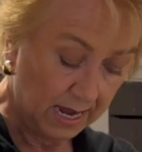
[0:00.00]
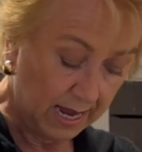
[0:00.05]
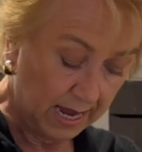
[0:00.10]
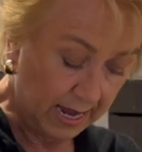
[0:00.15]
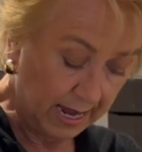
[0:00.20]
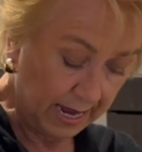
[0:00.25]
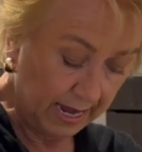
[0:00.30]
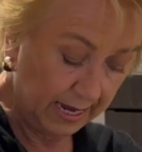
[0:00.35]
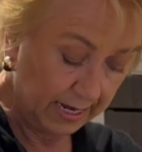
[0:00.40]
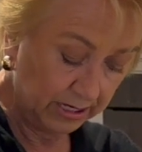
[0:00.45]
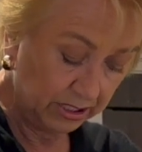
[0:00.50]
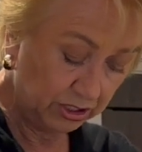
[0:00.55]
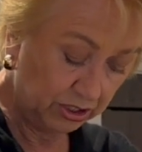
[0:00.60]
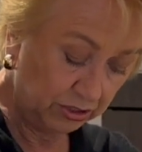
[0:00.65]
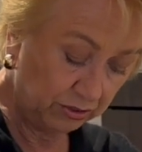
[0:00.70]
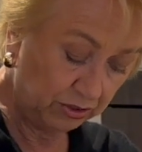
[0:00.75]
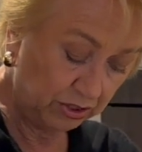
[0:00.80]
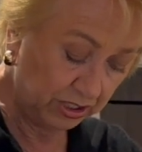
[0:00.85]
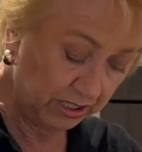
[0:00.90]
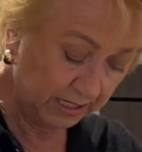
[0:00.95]
And you
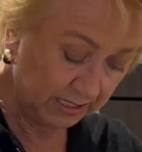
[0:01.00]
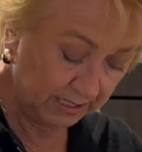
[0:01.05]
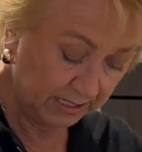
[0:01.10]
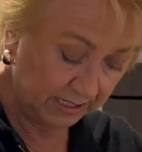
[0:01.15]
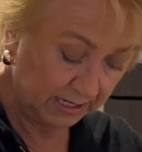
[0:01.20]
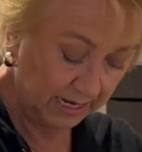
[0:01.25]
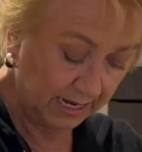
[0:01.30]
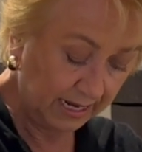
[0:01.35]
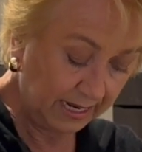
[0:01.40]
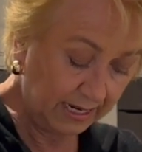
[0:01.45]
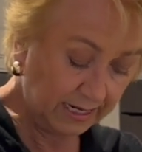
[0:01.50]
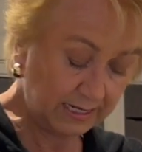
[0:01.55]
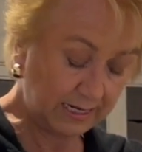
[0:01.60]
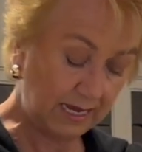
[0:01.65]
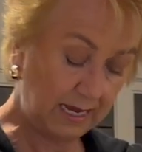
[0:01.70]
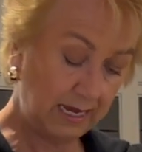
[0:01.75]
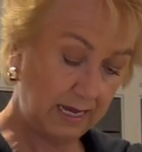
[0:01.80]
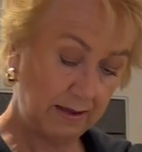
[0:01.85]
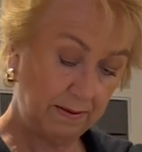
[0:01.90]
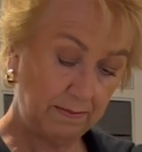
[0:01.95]
just need
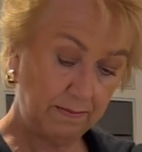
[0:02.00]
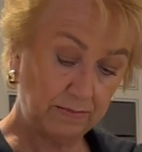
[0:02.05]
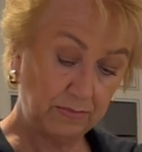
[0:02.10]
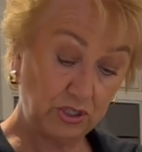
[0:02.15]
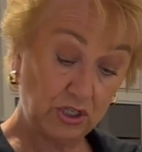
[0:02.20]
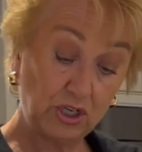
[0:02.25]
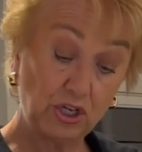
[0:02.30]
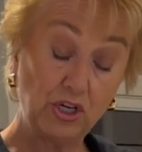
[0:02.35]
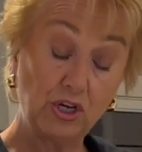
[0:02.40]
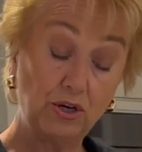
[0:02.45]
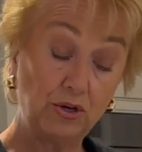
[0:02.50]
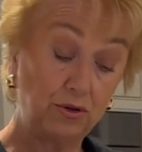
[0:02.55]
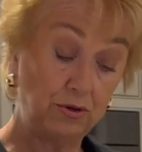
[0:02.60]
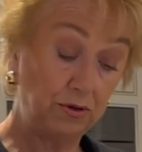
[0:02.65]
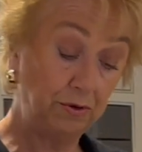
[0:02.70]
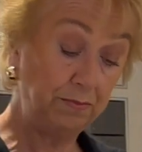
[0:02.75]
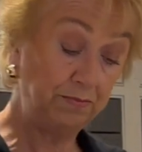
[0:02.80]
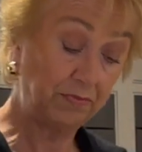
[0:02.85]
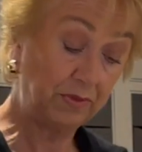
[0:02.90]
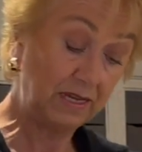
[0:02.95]
to
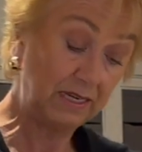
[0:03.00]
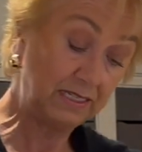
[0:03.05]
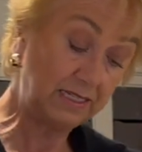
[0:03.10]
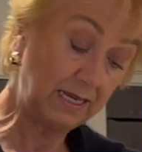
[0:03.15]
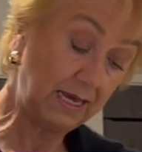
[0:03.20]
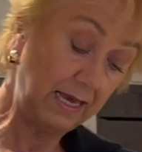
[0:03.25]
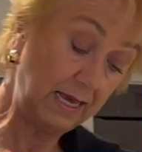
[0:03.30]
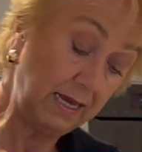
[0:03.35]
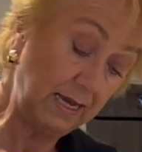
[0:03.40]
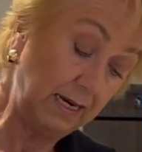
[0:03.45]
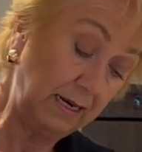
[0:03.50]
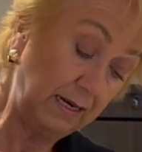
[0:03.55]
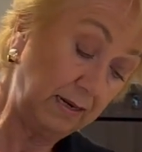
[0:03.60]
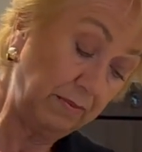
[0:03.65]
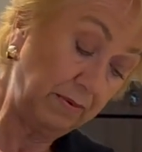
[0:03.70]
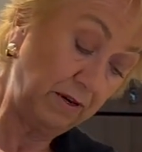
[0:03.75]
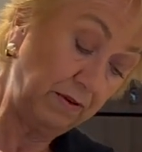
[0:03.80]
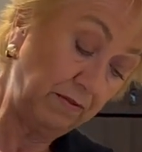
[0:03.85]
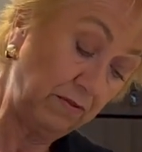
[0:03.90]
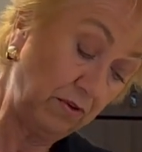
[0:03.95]
take a little bit
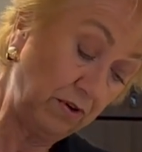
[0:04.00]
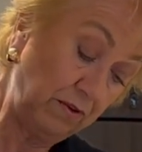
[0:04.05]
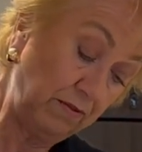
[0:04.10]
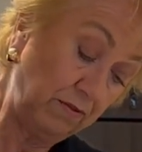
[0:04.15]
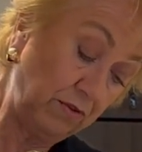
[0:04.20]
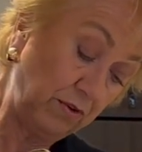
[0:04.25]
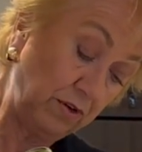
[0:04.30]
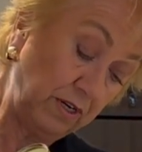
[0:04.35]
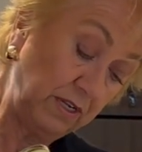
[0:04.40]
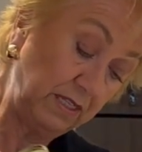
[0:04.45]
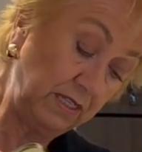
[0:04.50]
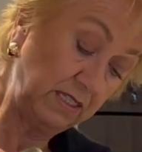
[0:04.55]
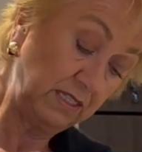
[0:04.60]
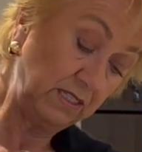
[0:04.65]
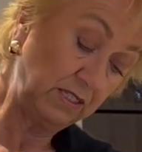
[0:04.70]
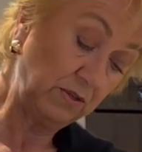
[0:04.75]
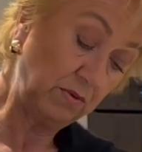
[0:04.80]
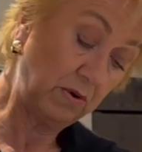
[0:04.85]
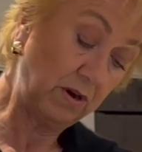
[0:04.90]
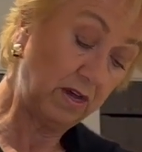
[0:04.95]
of olive oil, and this is
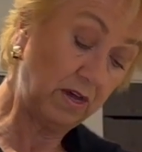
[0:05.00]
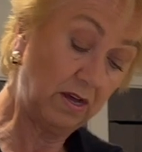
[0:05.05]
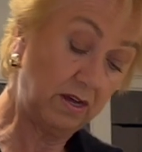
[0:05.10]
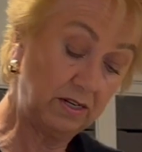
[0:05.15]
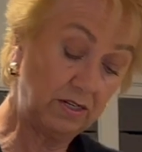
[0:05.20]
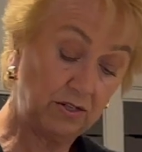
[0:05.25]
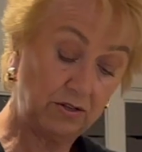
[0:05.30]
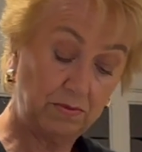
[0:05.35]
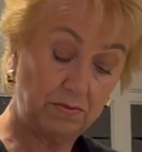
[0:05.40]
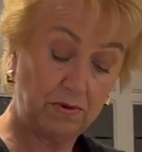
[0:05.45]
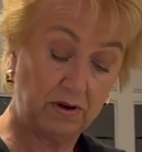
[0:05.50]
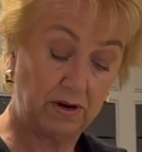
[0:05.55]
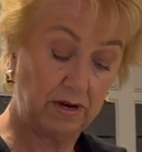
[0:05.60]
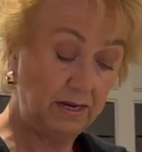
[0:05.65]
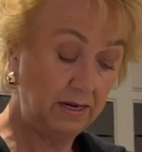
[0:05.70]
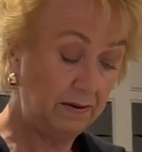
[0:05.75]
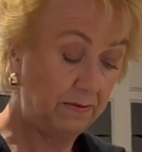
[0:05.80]
the way I do mine.